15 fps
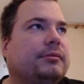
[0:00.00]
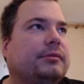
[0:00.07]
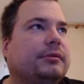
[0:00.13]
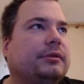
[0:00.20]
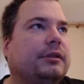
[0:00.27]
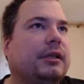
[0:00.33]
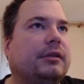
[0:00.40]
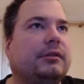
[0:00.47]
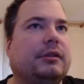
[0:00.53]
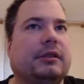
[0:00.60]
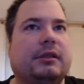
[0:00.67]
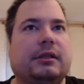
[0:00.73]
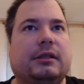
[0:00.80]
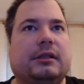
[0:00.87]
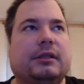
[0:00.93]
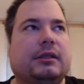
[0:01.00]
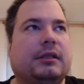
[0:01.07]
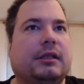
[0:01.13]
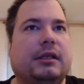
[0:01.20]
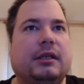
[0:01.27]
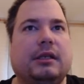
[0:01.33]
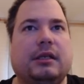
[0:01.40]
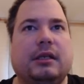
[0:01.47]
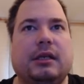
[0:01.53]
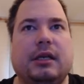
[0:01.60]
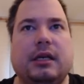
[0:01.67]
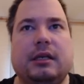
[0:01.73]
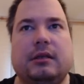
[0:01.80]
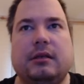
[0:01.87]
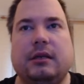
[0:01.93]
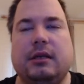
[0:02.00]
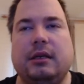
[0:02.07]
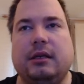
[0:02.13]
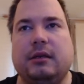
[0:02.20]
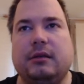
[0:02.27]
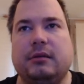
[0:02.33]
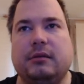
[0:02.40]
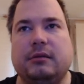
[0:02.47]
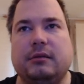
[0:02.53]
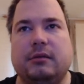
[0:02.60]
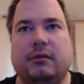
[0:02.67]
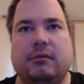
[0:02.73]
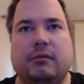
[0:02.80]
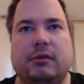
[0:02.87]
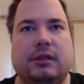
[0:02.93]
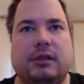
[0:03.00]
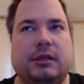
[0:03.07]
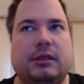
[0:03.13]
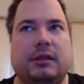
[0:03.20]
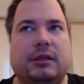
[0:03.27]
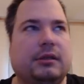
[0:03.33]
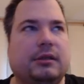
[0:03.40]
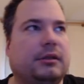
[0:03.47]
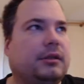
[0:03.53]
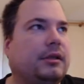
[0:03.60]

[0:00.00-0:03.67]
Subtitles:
on how this actually works.